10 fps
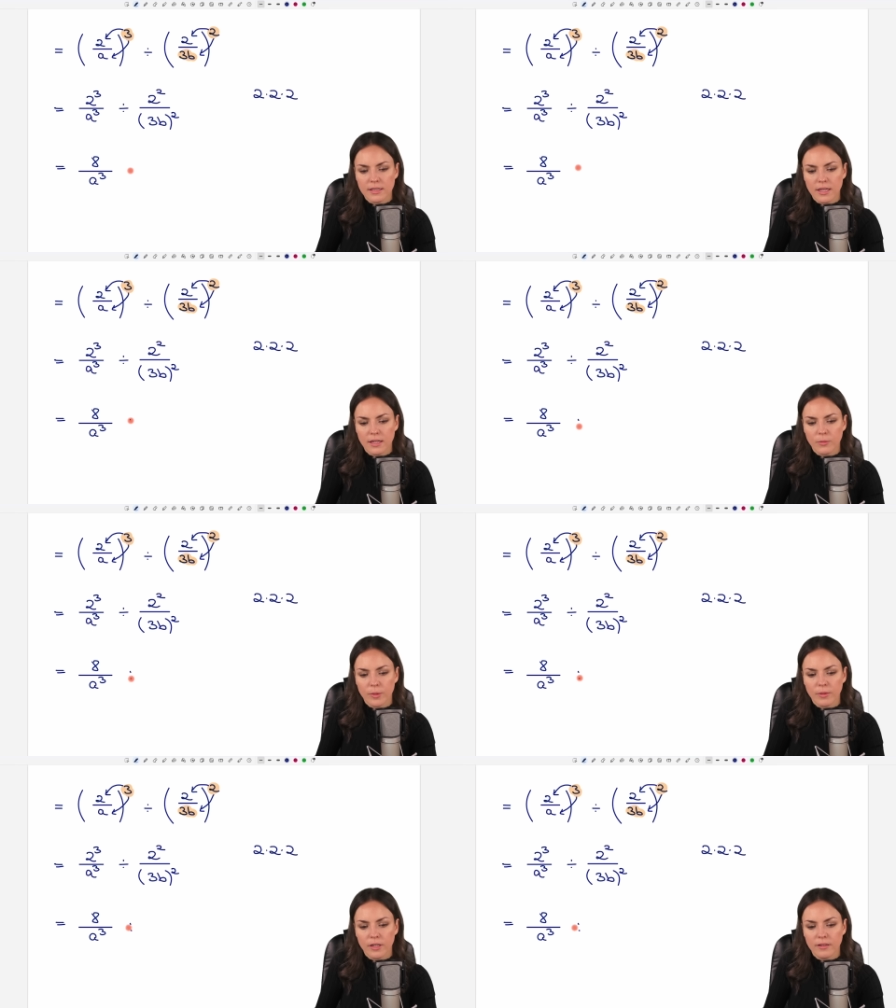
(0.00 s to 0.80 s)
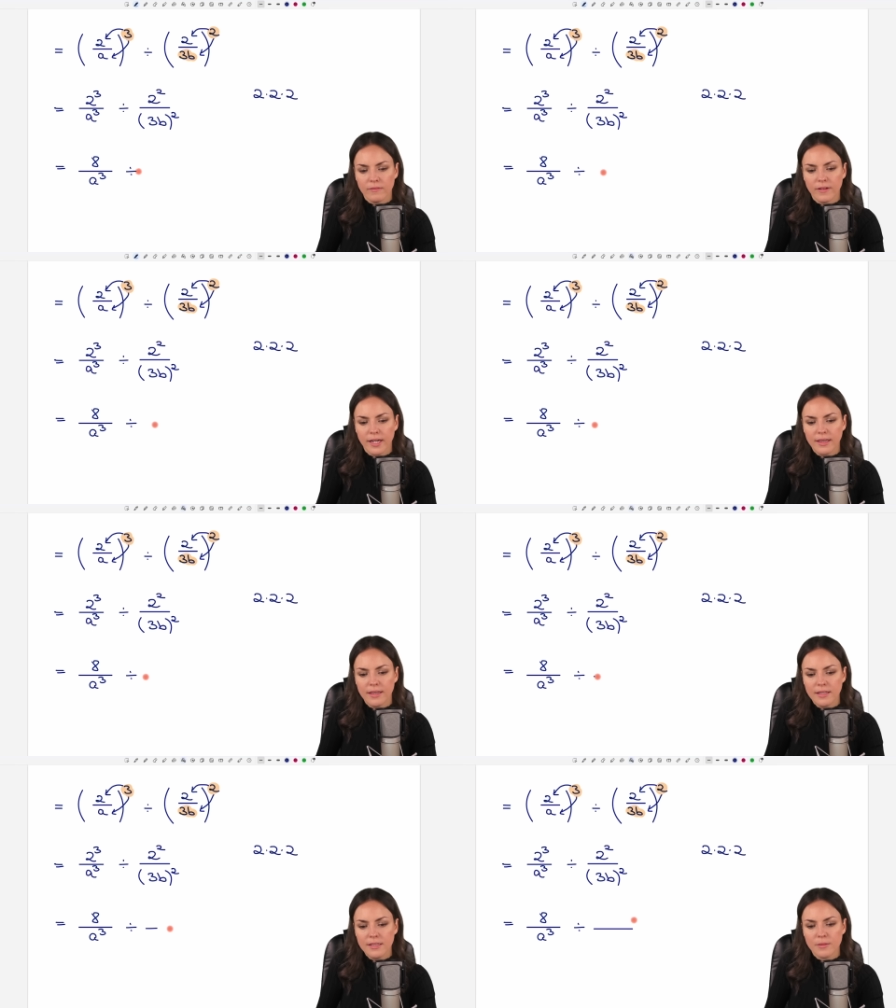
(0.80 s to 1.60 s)
Then we want to divide
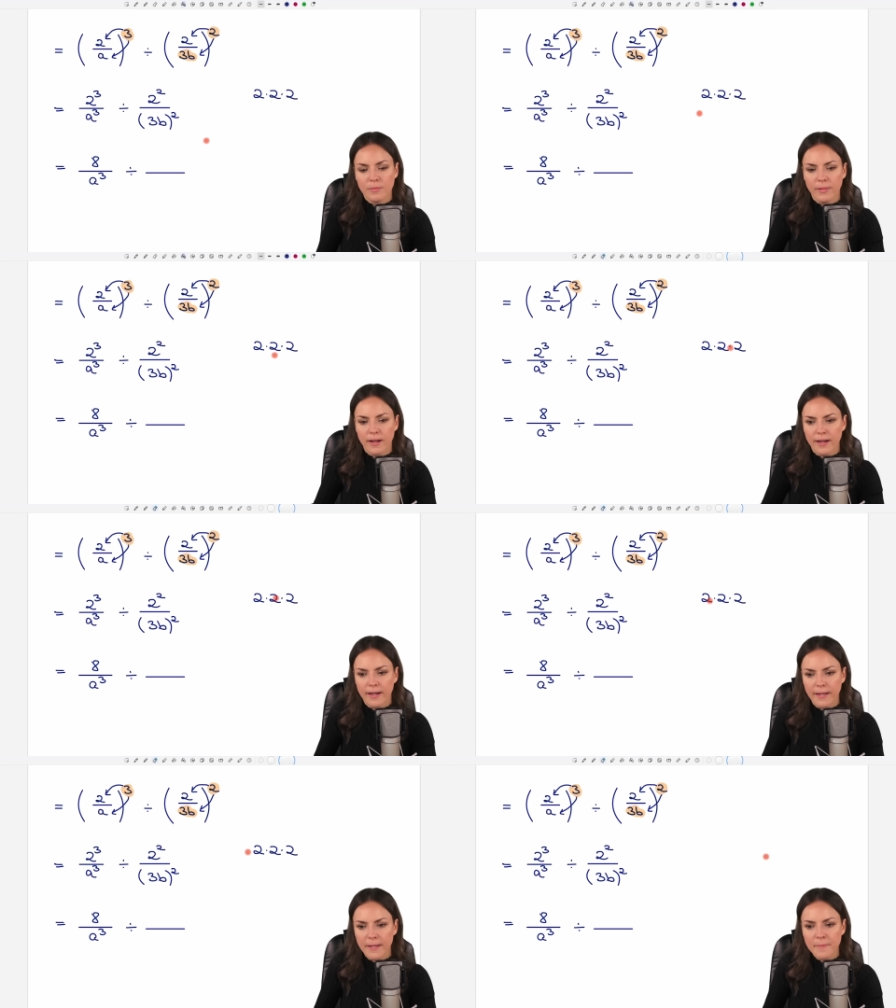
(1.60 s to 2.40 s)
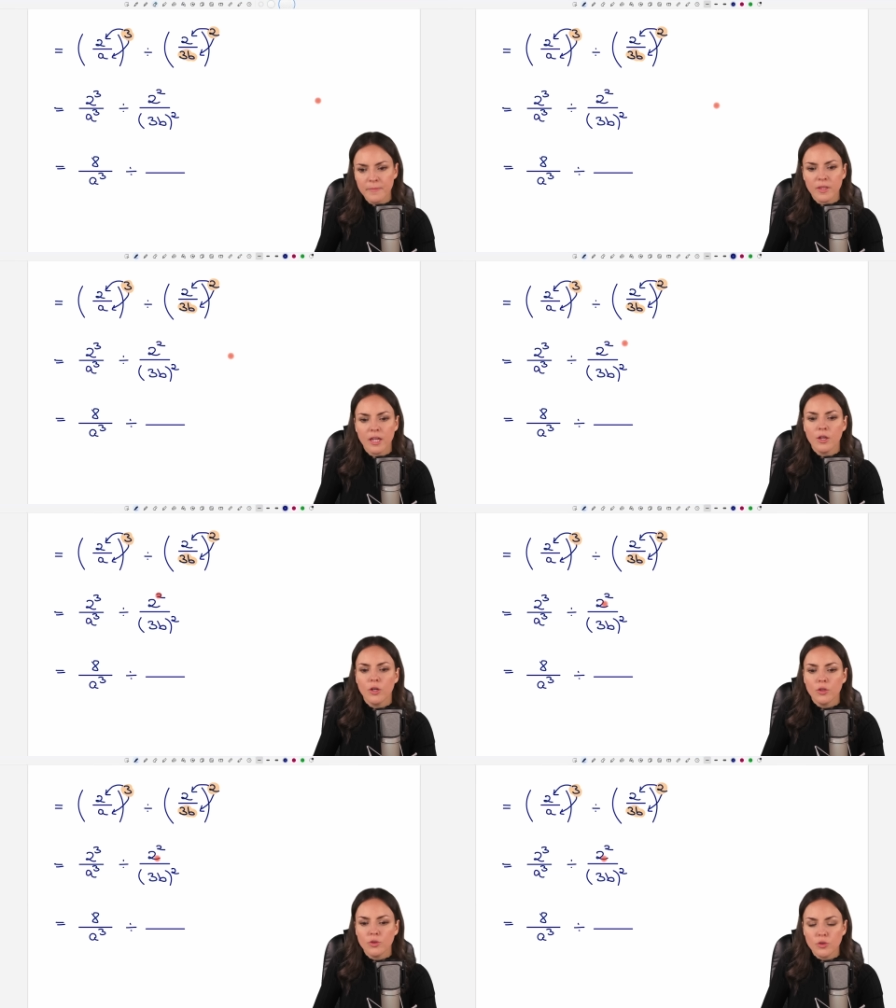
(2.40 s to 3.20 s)
this by
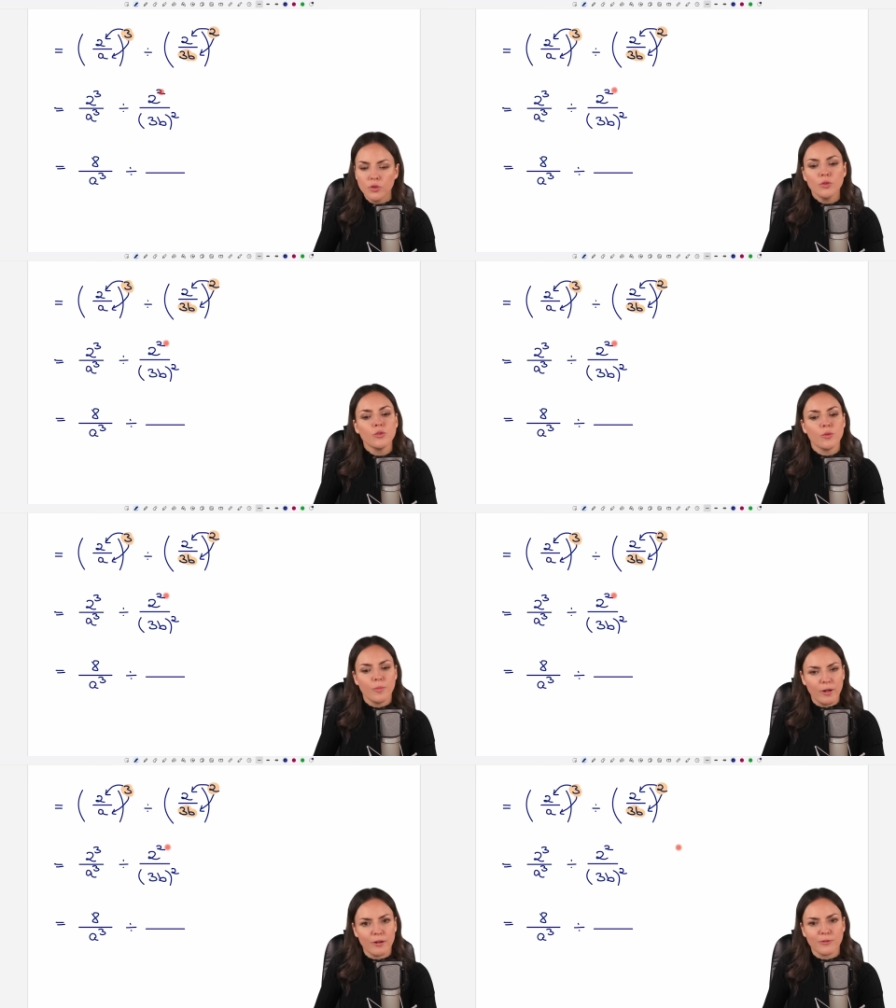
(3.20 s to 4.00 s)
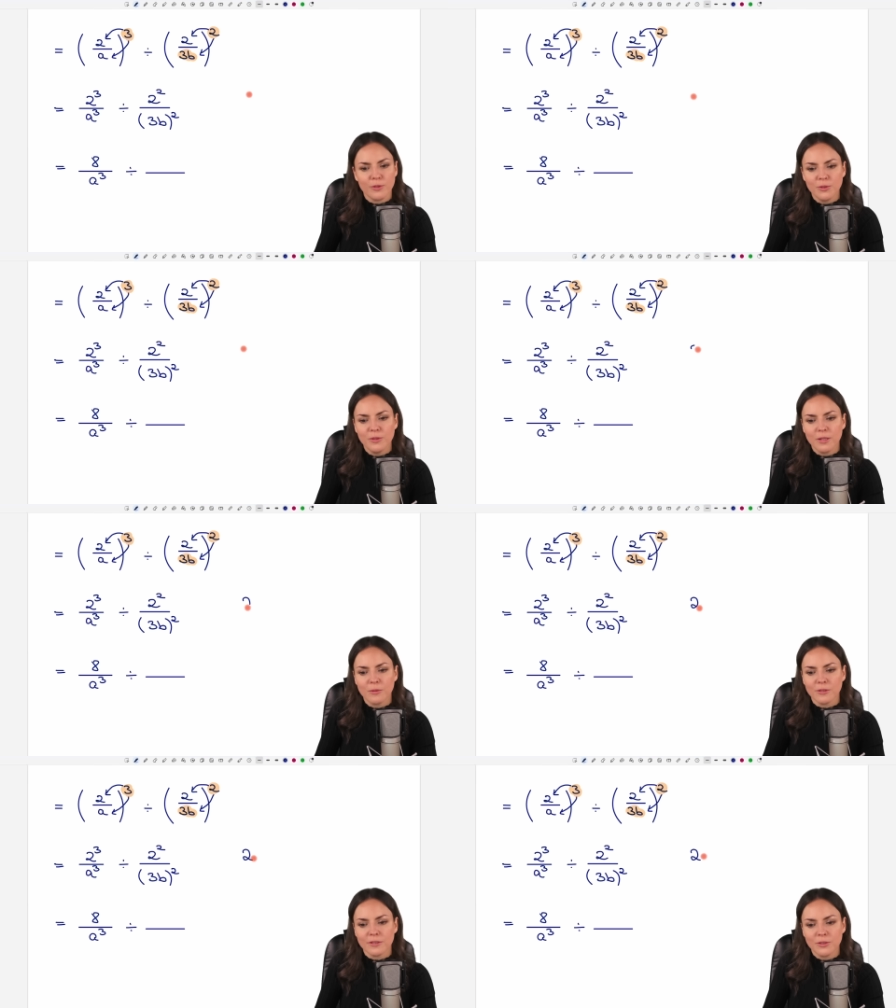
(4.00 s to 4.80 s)
two to the power of two
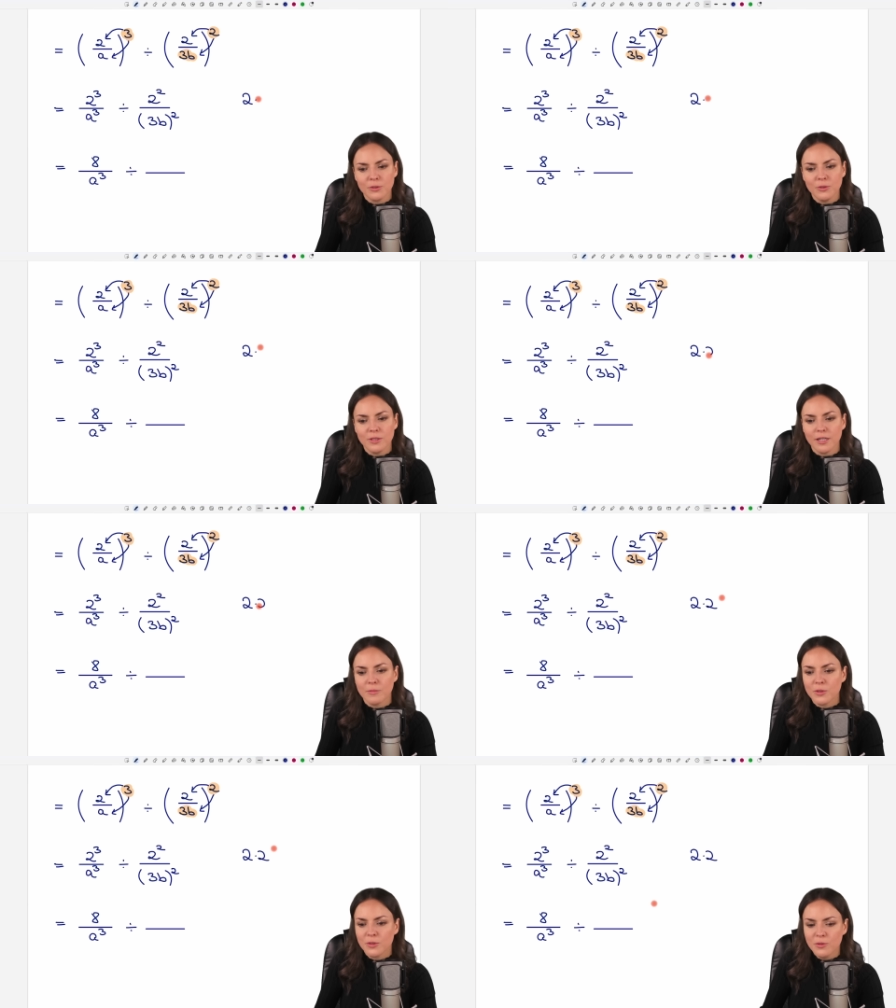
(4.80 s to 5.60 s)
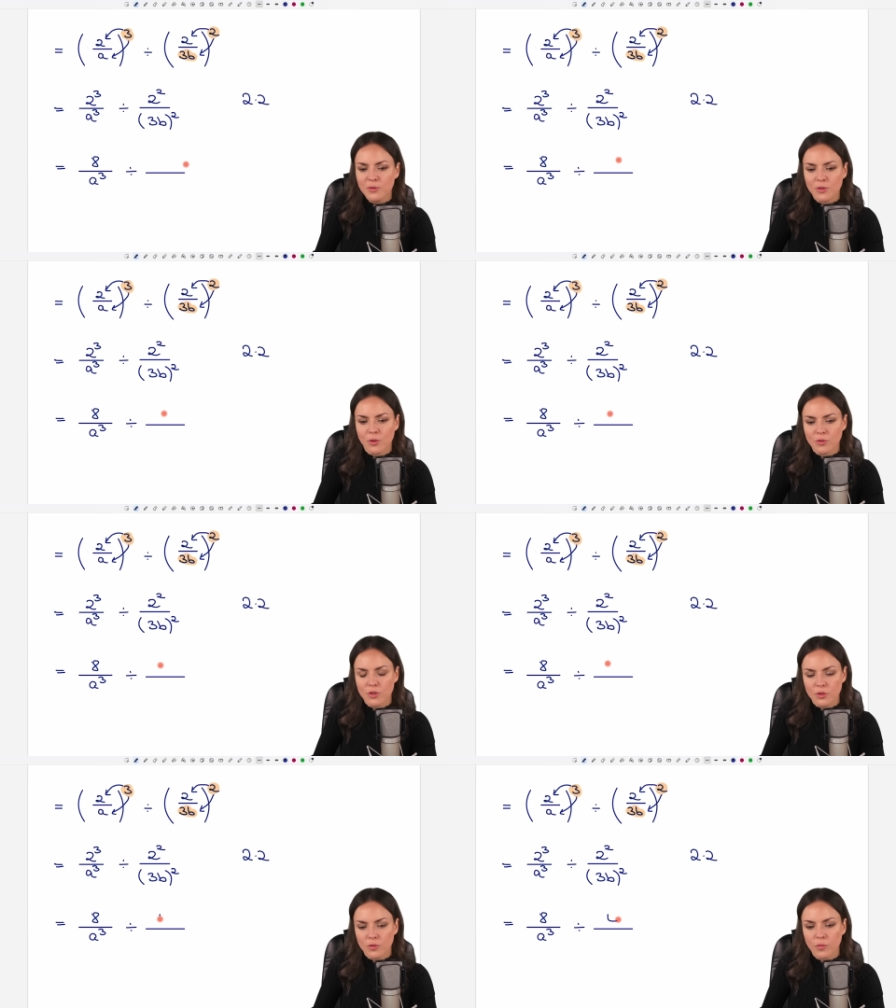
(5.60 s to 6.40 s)
equals two times two, so
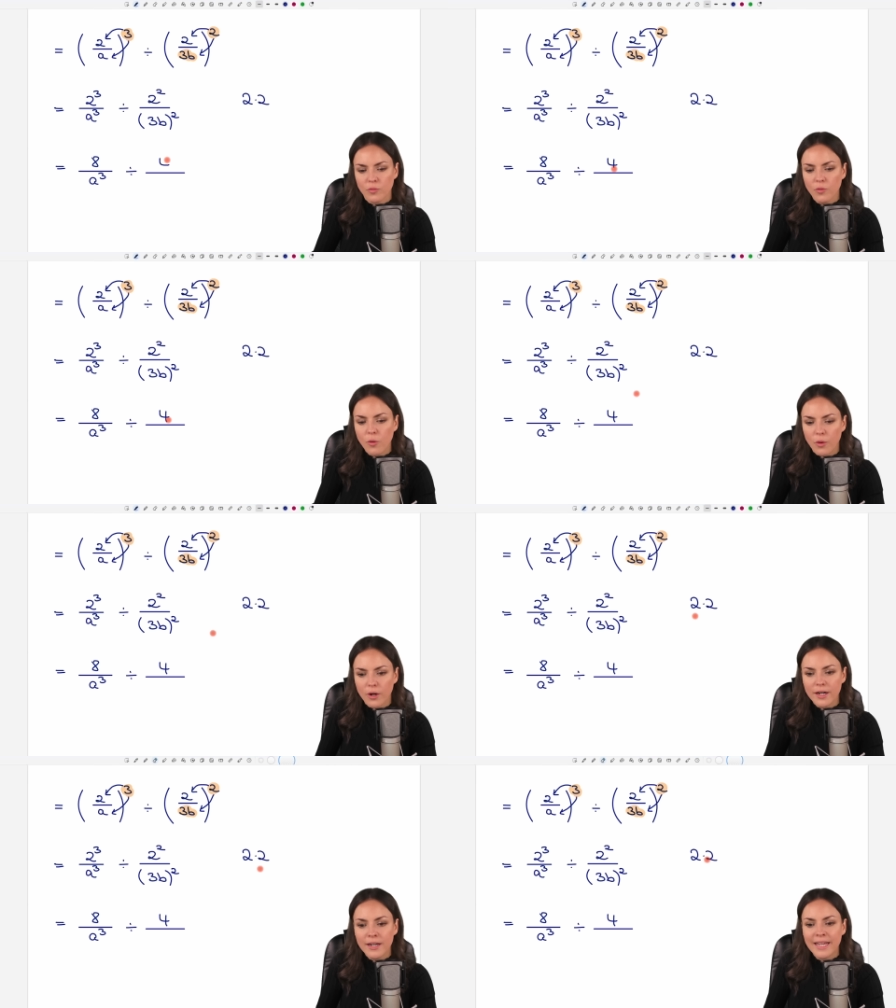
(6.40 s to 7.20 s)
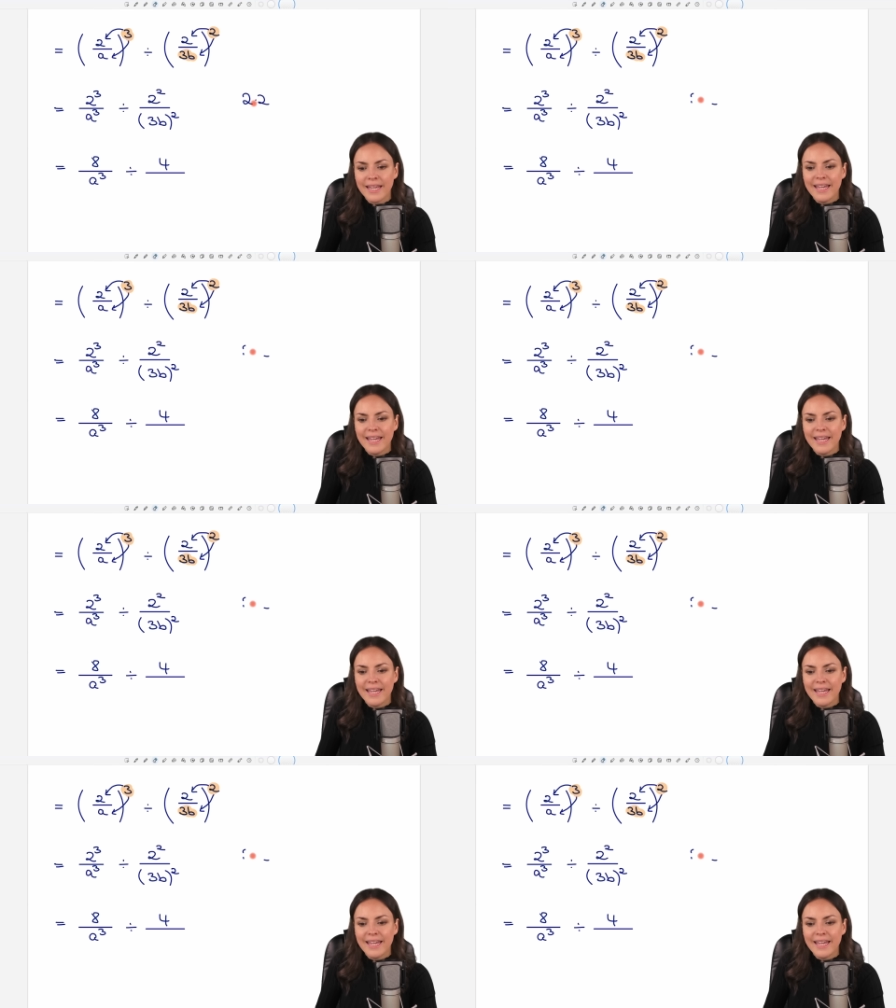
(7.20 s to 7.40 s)
just four.